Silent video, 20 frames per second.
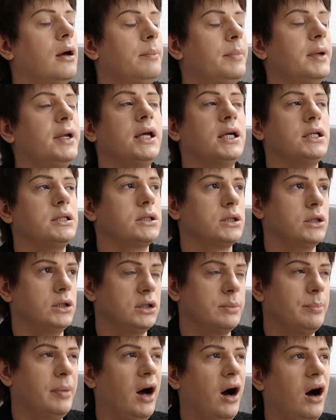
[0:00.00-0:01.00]
But it is
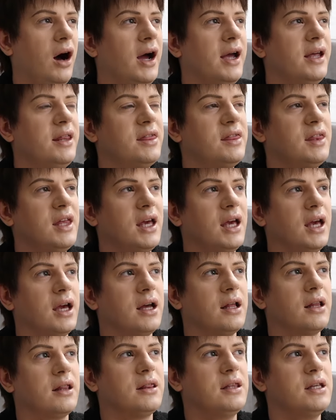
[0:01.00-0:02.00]
good. But I
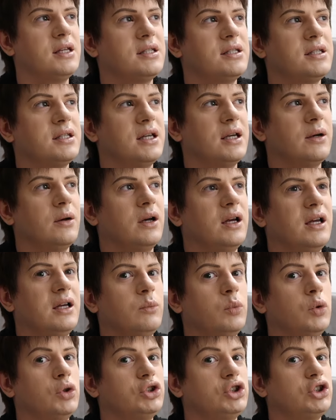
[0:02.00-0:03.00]
think
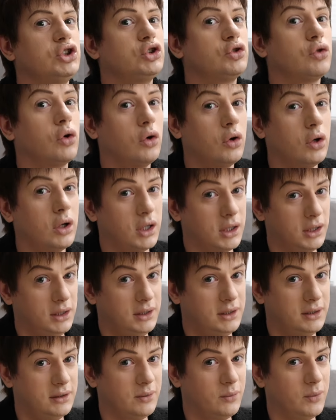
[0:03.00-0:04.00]
it was
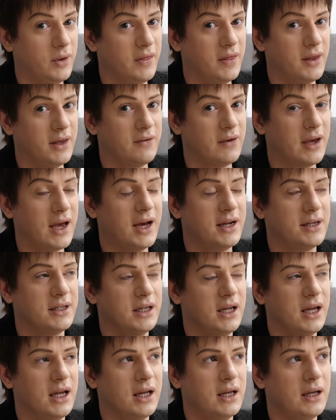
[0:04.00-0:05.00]
stronger when they had
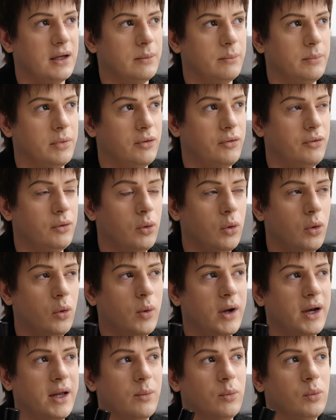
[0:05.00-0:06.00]
it before,
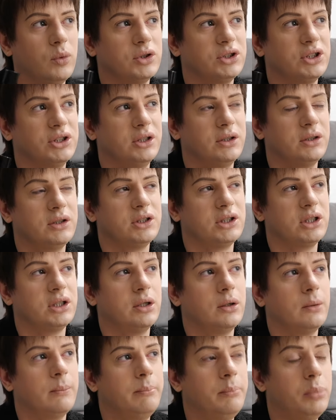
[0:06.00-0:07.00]
when it wasn't
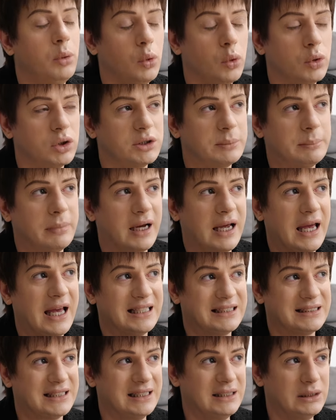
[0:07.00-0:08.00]
bought by
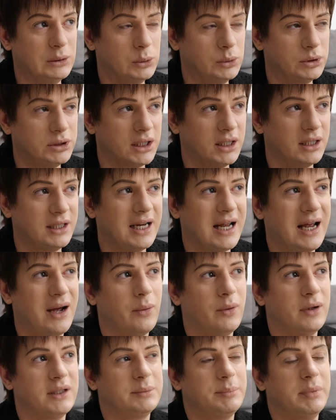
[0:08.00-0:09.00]
Estee Lauder.
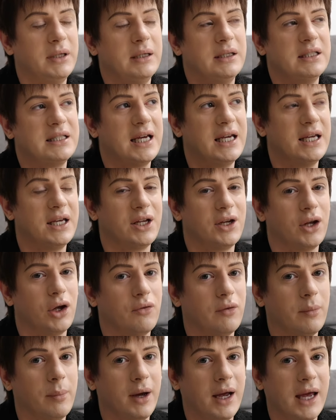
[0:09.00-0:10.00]
Now it's been taken
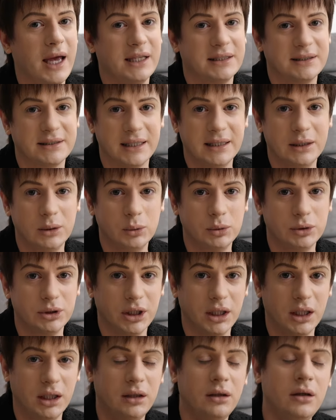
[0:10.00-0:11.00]
over by Estee
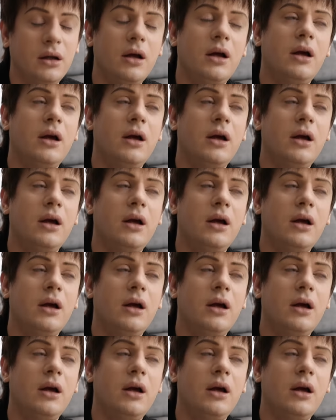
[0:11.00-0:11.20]
Lauder.